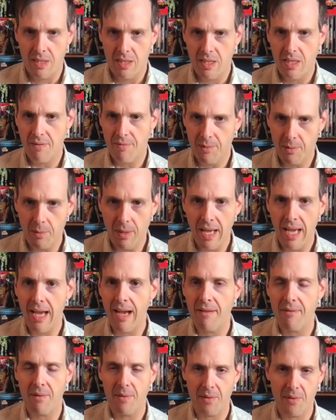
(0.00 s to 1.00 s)
If you
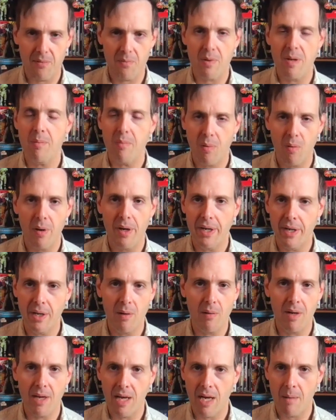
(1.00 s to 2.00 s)
have a
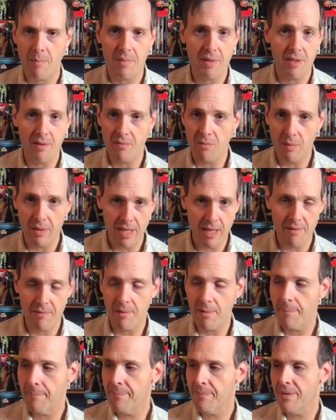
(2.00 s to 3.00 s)
3.0 copy of
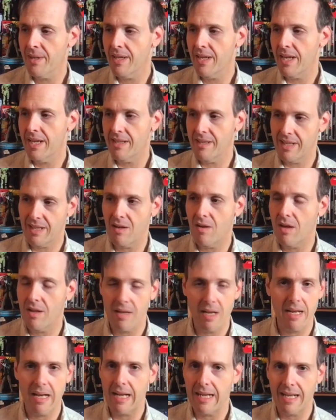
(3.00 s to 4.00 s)
whatever, and you're like, oh,
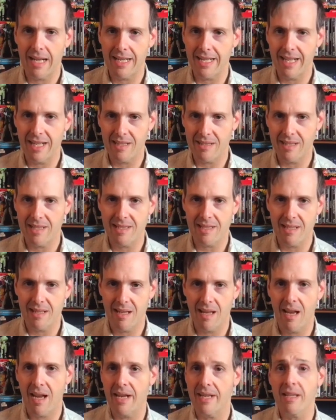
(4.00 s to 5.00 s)
I got to get at least a
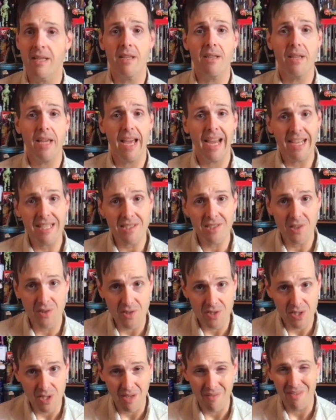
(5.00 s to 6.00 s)
9, ask
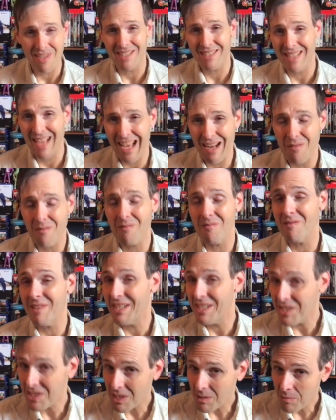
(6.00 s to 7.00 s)
yourself, is that
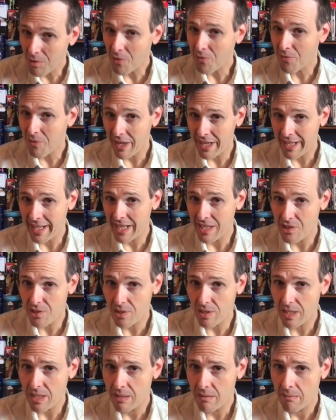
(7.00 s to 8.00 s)
reasonable
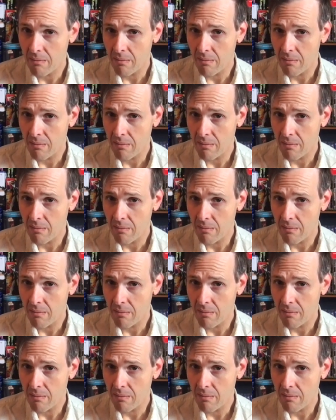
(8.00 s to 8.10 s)
financially?